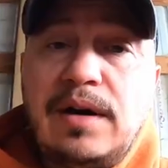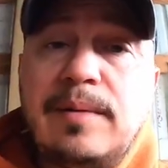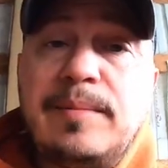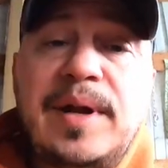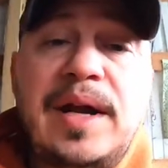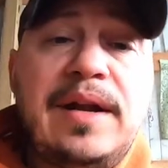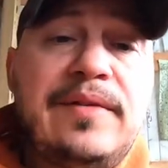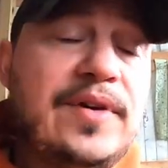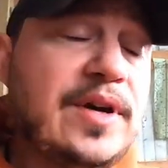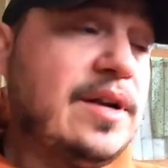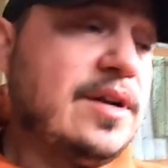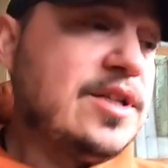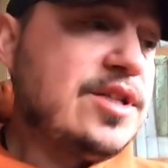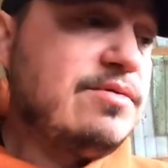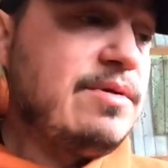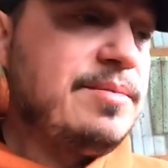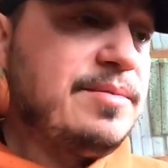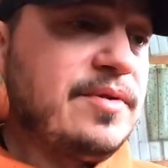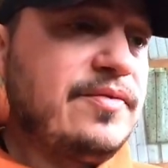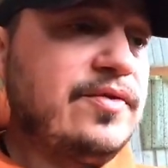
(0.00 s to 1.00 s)
Y'all, I'm not even gonna
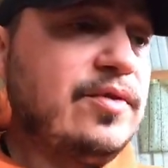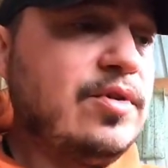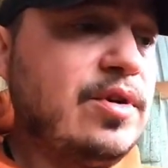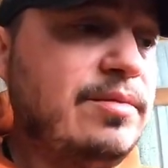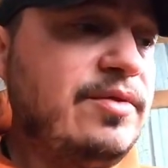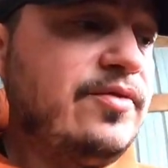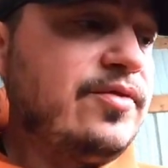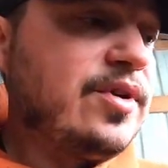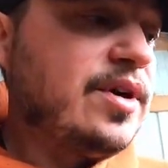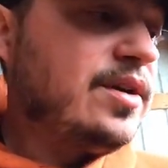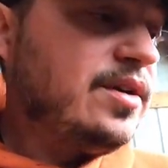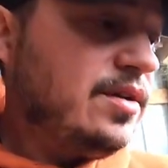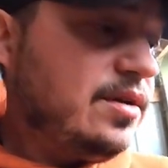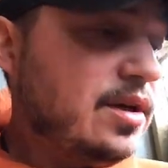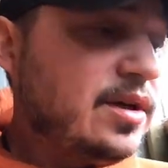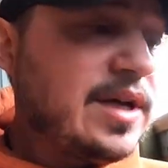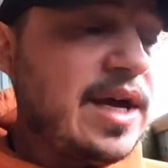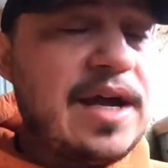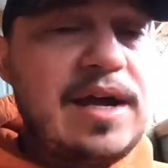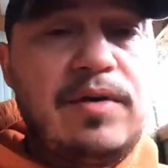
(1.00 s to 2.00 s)
sweep the floor before I do.
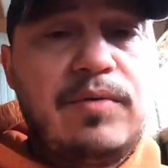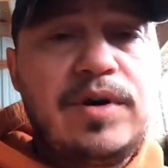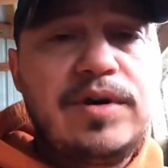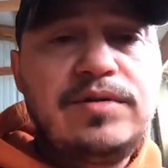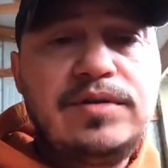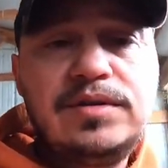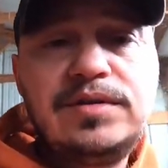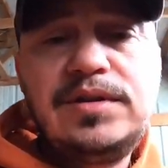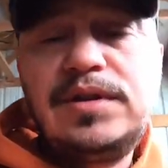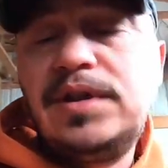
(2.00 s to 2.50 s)
Okay, I will.